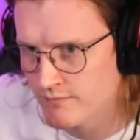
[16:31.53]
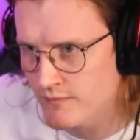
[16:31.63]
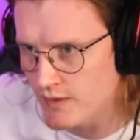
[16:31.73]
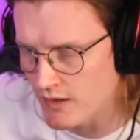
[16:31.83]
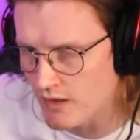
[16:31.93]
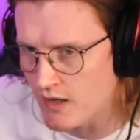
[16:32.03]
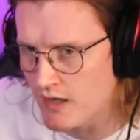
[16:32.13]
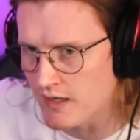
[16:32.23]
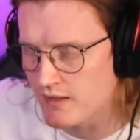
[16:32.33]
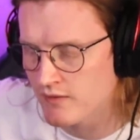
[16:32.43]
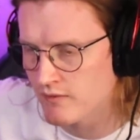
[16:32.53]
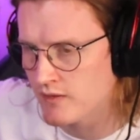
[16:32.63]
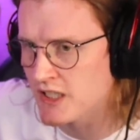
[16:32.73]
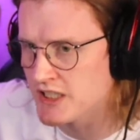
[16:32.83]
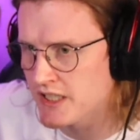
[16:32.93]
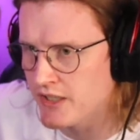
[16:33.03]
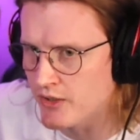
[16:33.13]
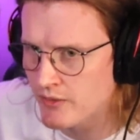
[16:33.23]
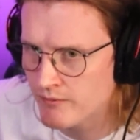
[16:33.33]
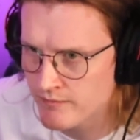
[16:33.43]
You gotta click
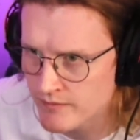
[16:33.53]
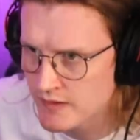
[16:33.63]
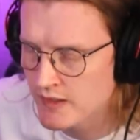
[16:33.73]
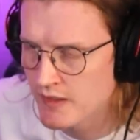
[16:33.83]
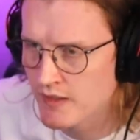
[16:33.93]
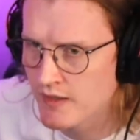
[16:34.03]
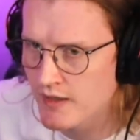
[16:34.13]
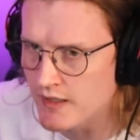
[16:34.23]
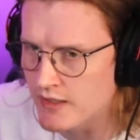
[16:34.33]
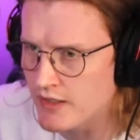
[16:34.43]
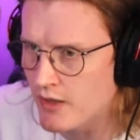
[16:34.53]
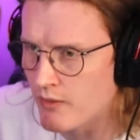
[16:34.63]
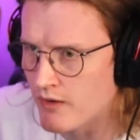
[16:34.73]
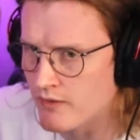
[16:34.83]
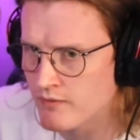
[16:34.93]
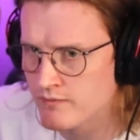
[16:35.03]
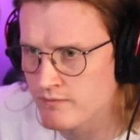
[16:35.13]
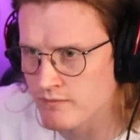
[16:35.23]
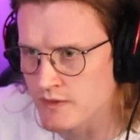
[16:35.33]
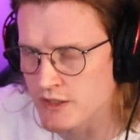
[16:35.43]
continue. And you go
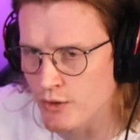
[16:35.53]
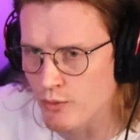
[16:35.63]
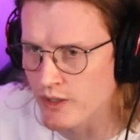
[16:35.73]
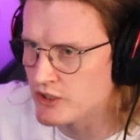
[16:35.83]
on until you reach